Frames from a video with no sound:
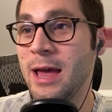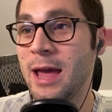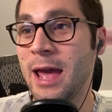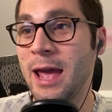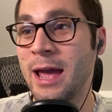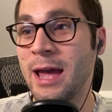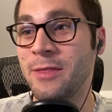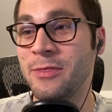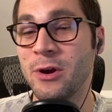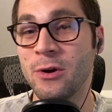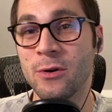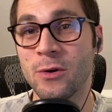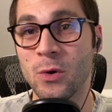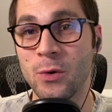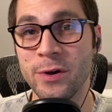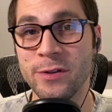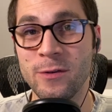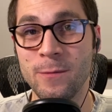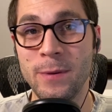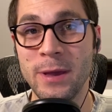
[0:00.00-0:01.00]
and there are
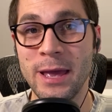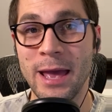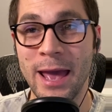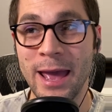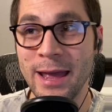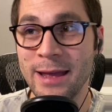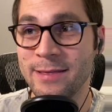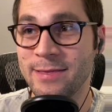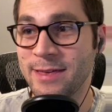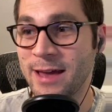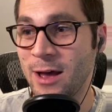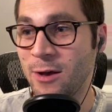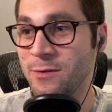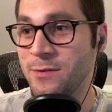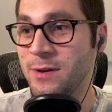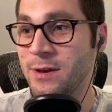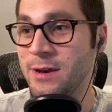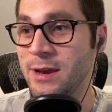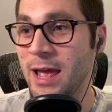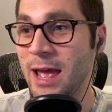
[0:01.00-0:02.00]
going to be eight
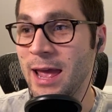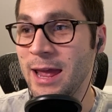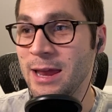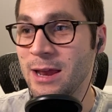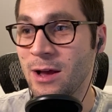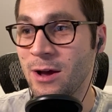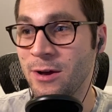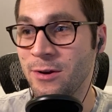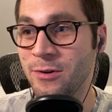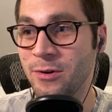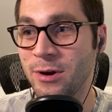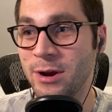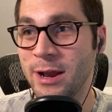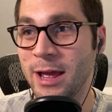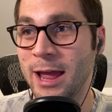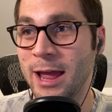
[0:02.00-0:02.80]
thousand eight hundred